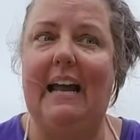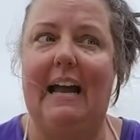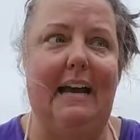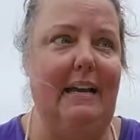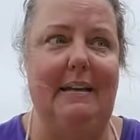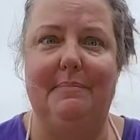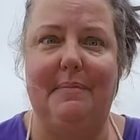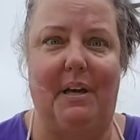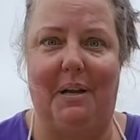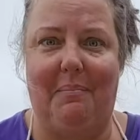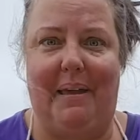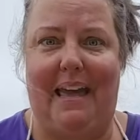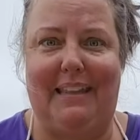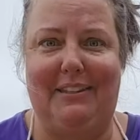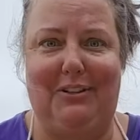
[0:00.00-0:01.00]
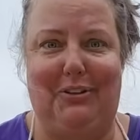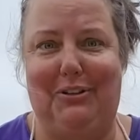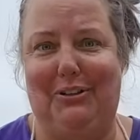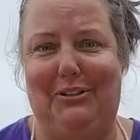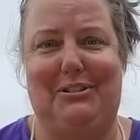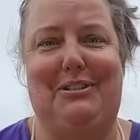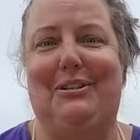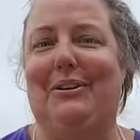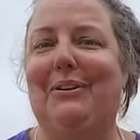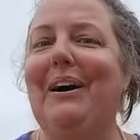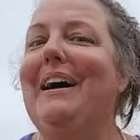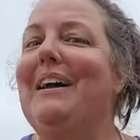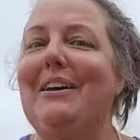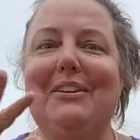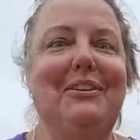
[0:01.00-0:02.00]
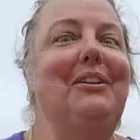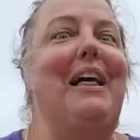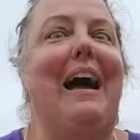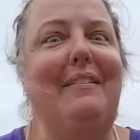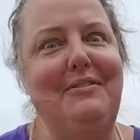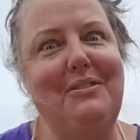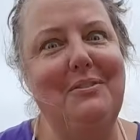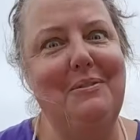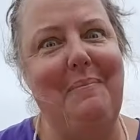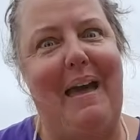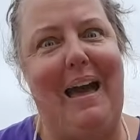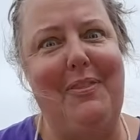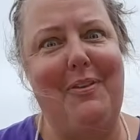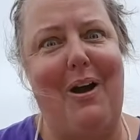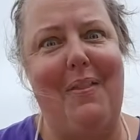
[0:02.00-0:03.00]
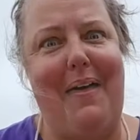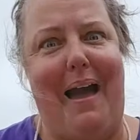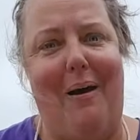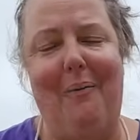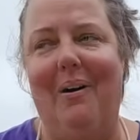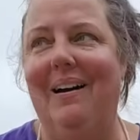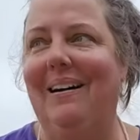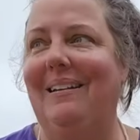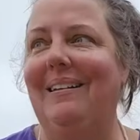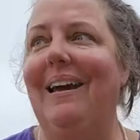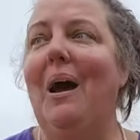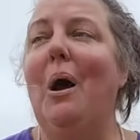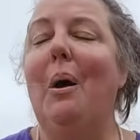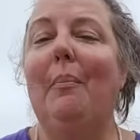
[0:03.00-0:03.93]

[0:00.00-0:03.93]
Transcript: I am not a math girl, so you'll have to do the math on that one.